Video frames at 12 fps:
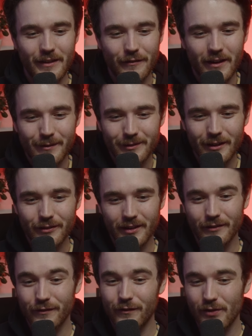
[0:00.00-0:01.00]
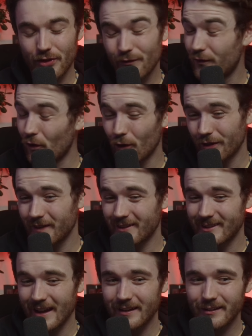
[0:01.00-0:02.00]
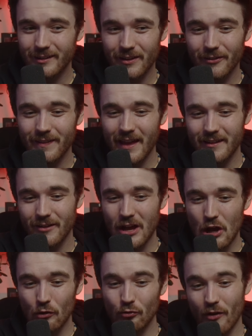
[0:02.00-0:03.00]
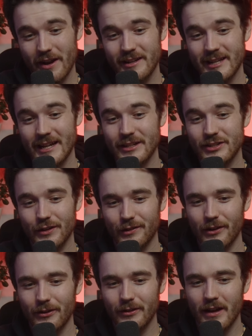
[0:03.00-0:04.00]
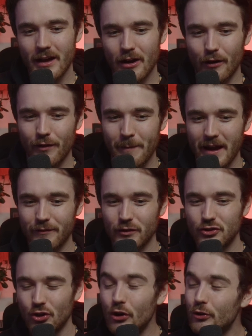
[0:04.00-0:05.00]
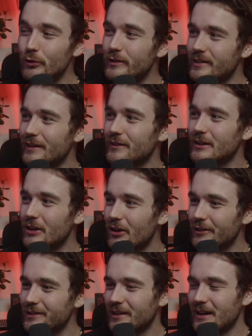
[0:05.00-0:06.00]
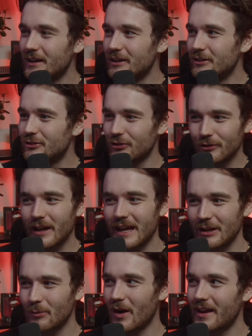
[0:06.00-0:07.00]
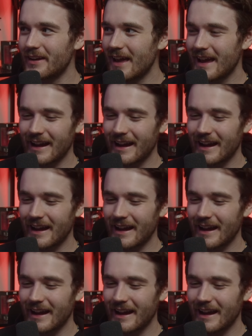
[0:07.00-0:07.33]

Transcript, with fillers: They find themselves in fourth in the standings, so they're in that red danger zone off the back of a 2 7 loss mm. to E1.